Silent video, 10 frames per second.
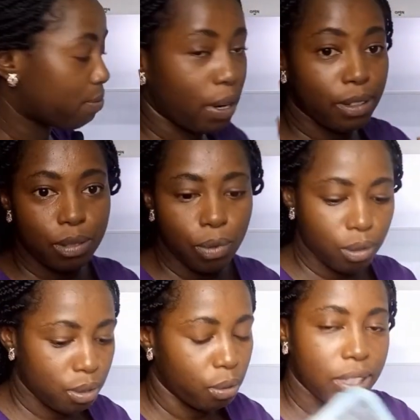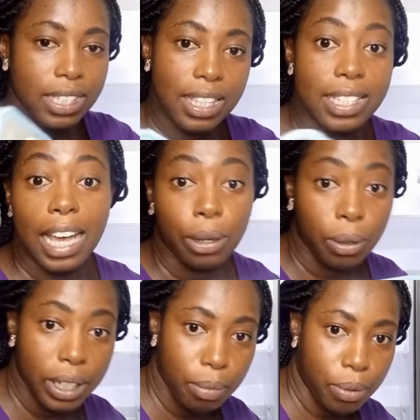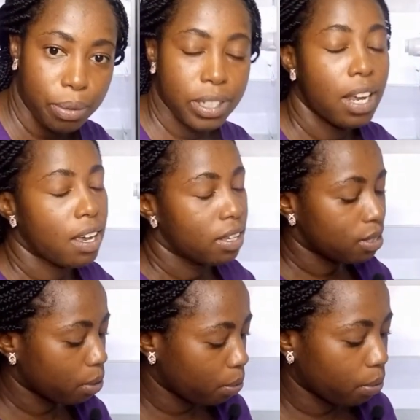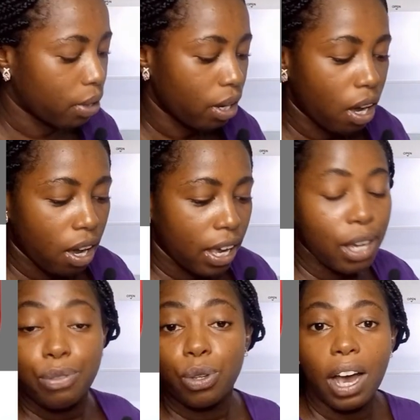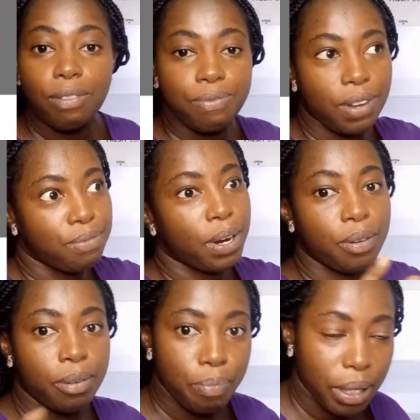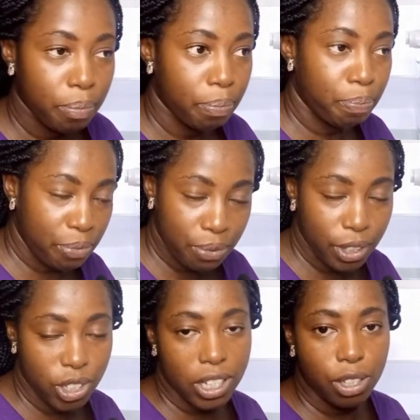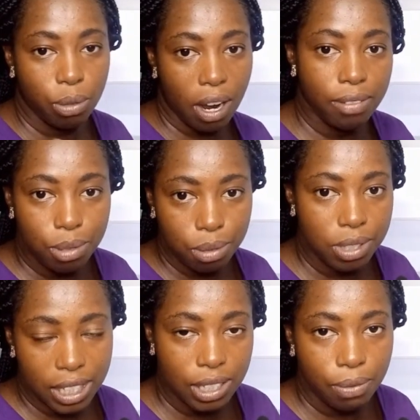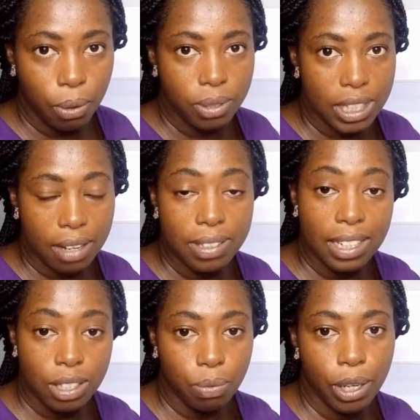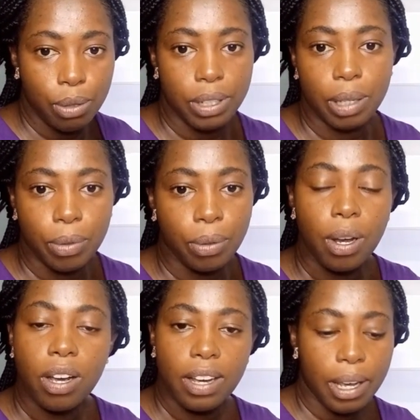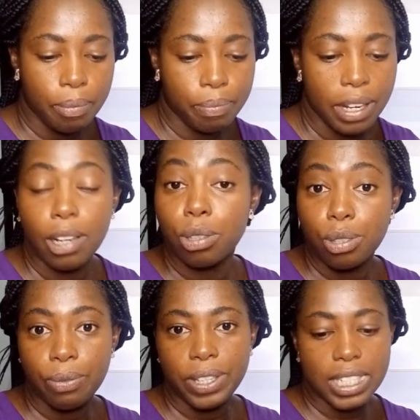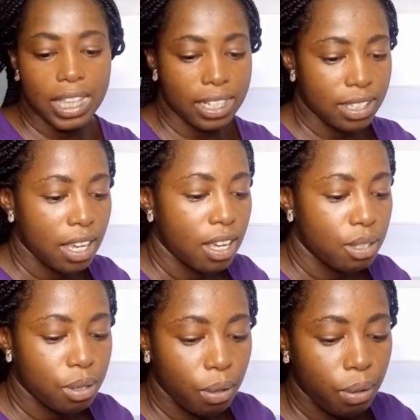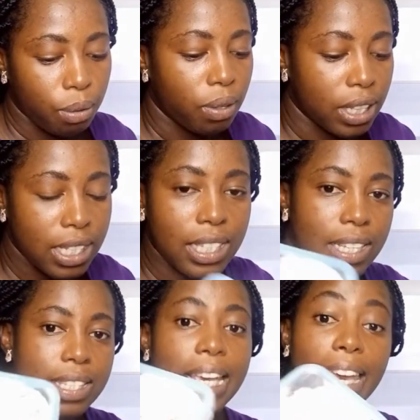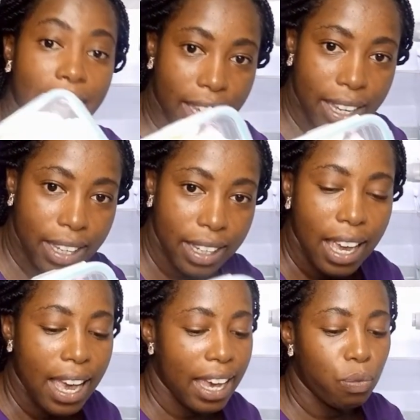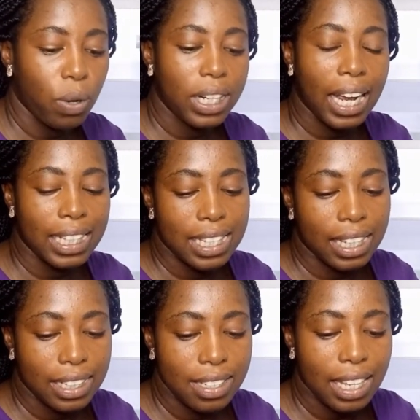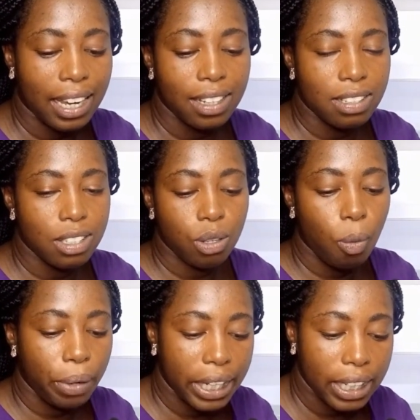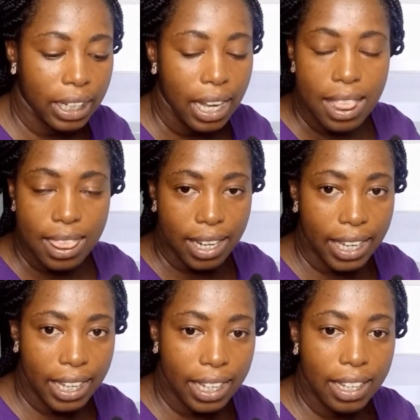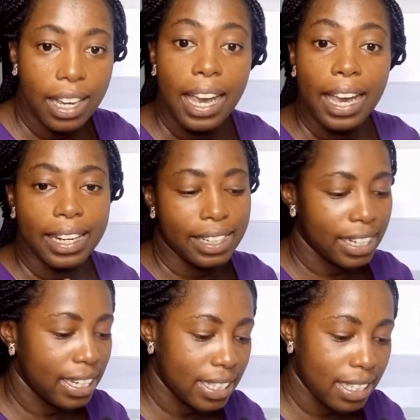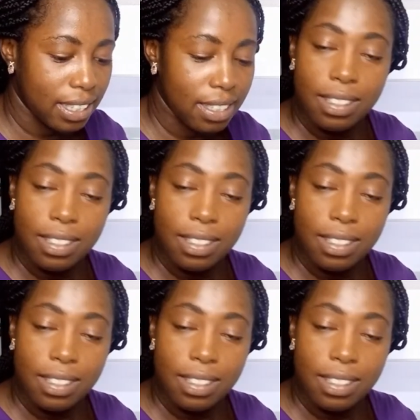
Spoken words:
very small, so these things are not labeled. So if you have a very big fridge and you have to search for stuff, that is where you label a lot of these things. So this is cake, and when I take this, I can just open the cake and eat it